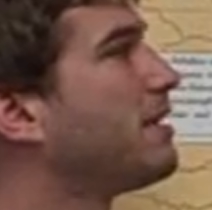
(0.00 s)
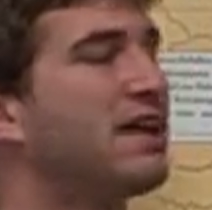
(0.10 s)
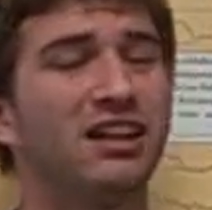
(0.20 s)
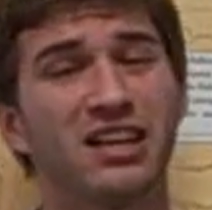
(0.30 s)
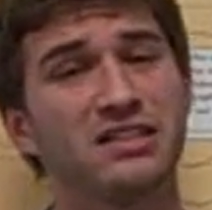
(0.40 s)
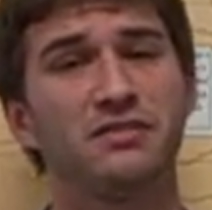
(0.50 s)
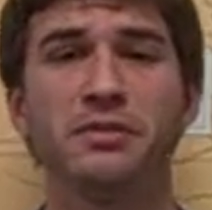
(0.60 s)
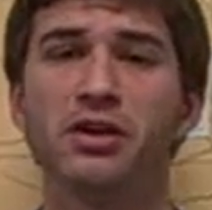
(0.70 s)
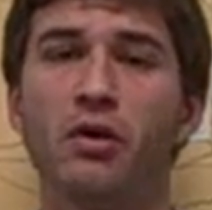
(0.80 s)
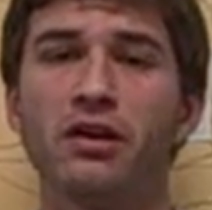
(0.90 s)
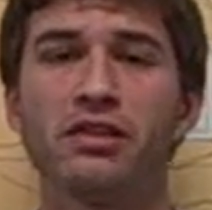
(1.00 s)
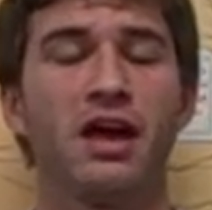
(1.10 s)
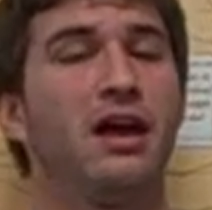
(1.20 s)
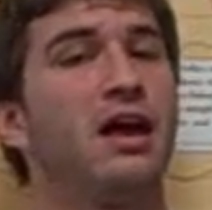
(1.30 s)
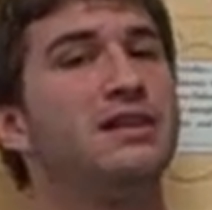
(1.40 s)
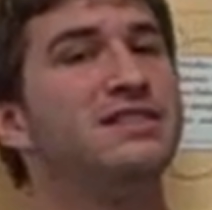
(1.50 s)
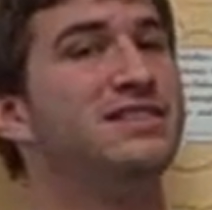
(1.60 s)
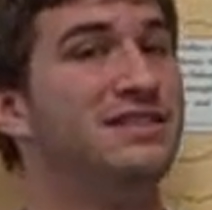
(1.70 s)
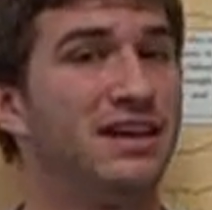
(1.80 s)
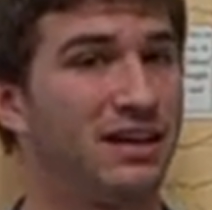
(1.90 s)
The delegates from the North
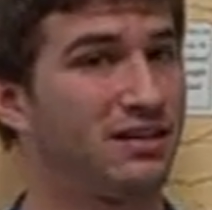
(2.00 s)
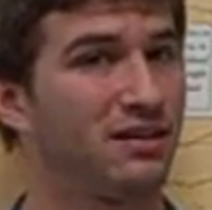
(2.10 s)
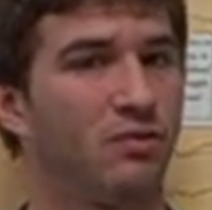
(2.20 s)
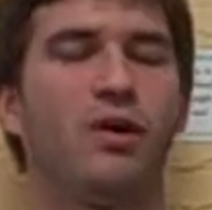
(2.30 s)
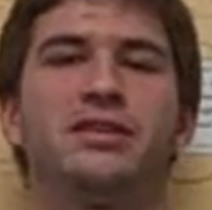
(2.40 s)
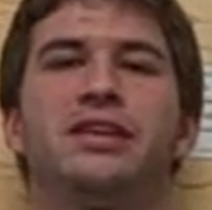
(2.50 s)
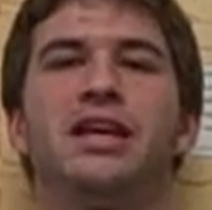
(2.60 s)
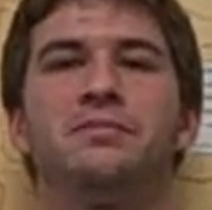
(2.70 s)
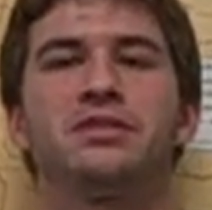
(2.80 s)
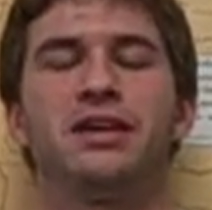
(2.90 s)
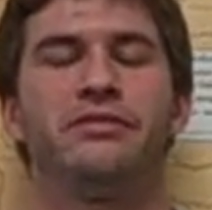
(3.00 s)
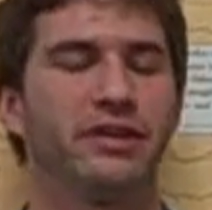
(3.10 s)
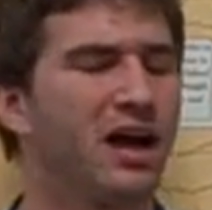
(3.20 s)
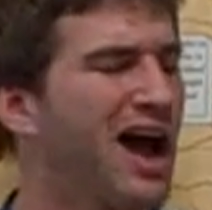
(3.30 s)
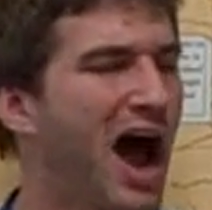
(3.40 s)
didn't want to keep slavery.